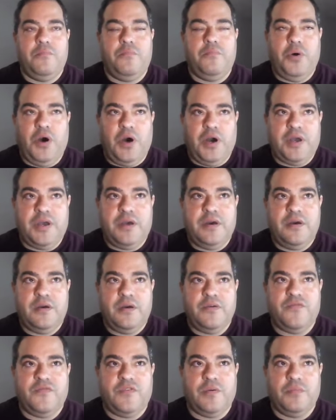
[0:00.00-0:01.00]
book
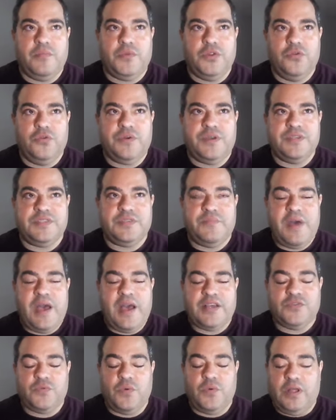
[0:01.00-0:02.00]
from Lucas
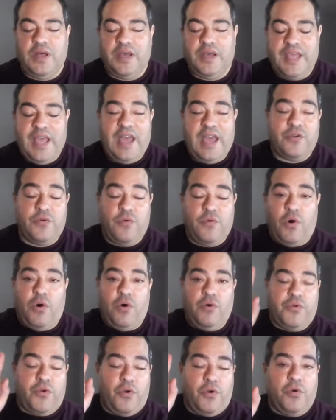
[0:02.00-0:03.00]
Maxwell. Again,
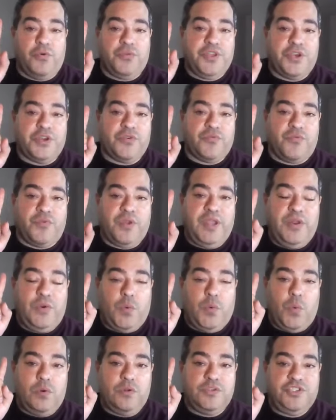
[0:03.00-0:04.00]
you're only going to read
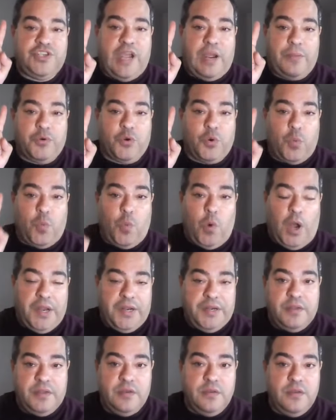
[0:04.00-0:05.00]
chapter
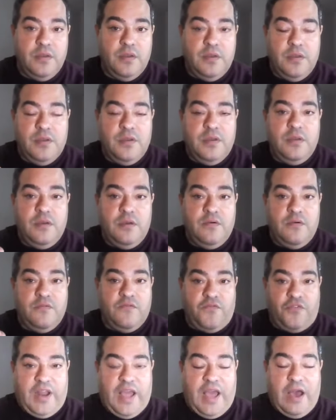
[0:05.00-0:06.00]
1.
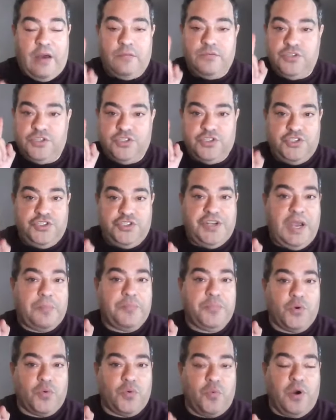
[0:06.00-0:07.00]
for now, just
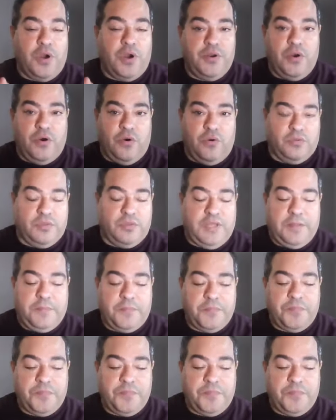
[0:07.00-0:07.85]
chapter one only.